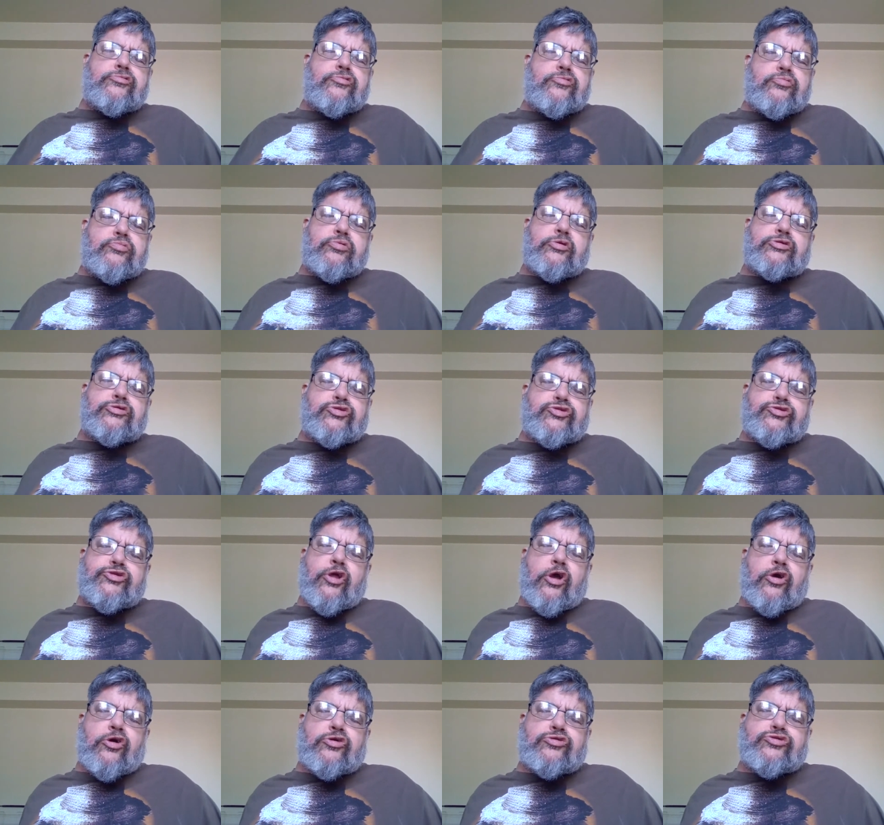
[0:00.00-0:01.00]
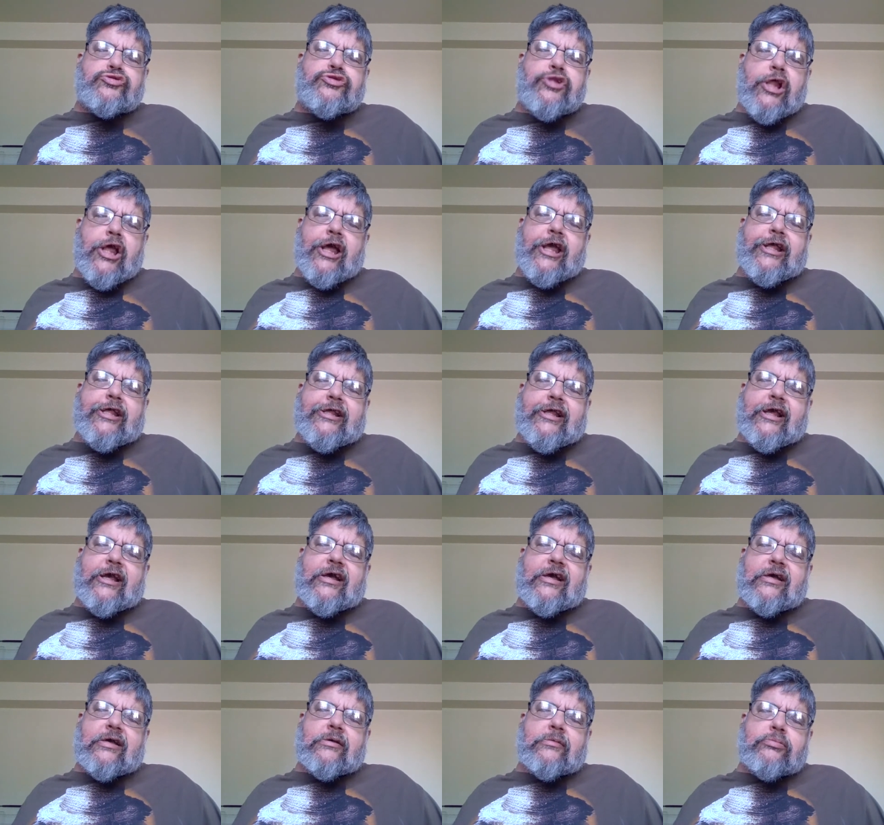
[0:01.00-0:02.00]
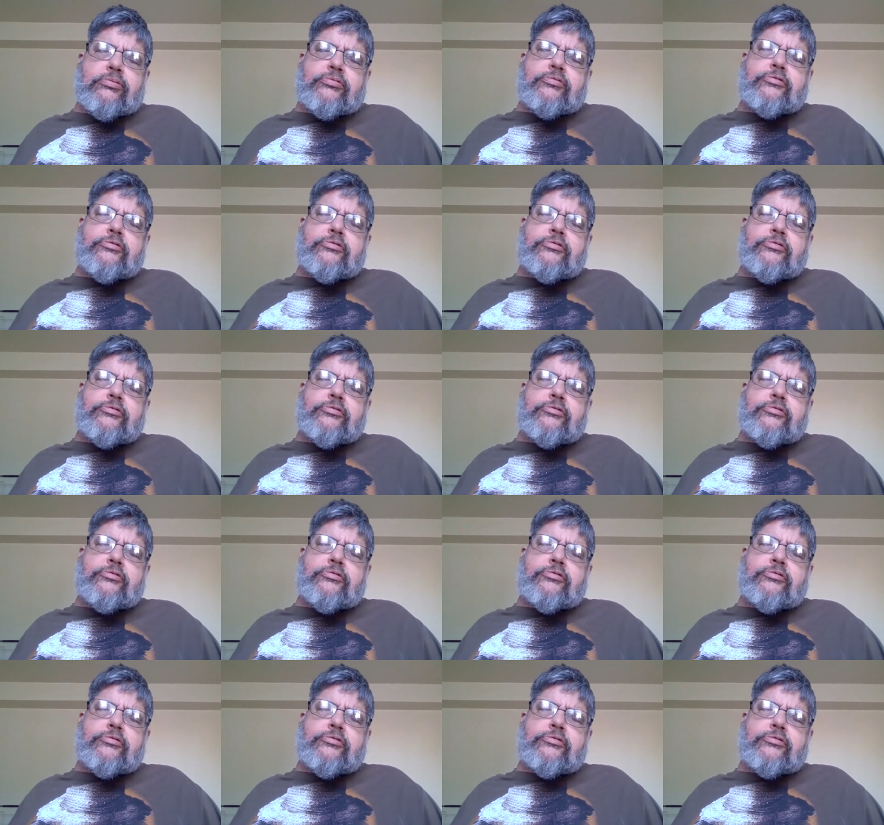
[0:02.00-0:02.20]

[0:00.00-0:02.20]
with stars like, uh,